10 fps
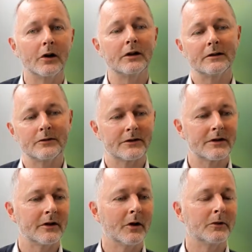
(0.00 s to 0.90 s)
earlier, just
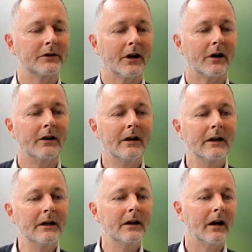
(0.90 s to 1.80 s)
the numbers are,
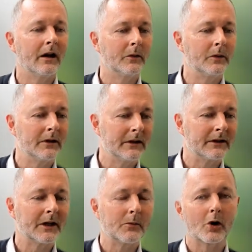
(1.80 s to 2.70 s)

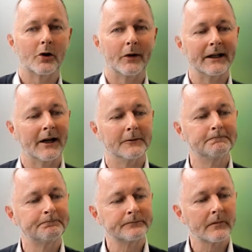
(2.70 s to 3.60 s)
let's say, more correct now.
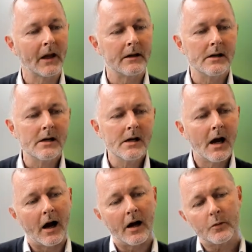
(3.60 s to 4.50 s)

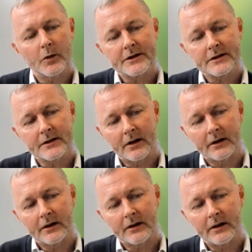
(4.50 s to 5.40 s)

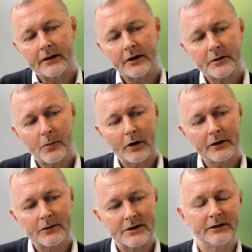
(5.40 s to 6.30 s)
Another
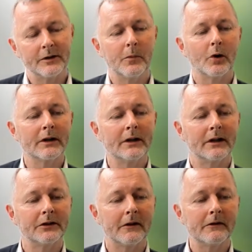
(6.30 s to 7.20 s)
point which is important here is